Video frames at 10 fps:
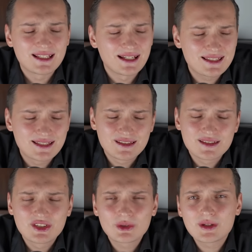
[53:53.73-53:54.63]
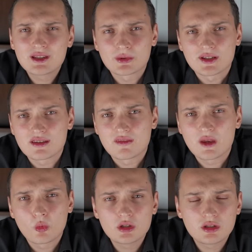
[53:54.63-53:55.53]
It's zero interest. They
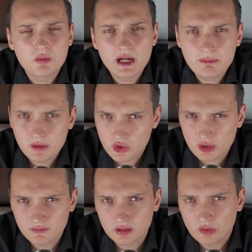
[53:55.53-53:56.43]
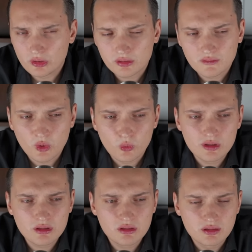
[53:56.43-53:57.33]
want to buy a picture of the dog. They
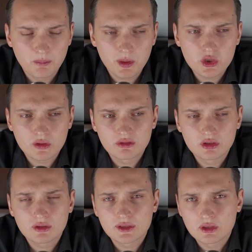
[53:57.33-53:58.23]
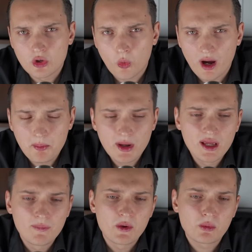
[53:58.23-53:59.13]
want picture of the dog to go up.
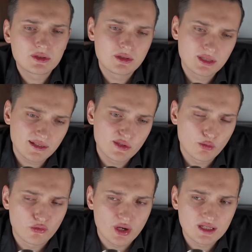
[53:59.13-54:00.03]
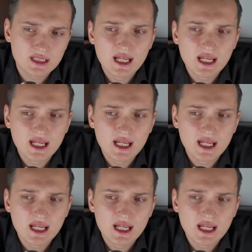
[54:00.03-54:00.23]
They want to tell their friend.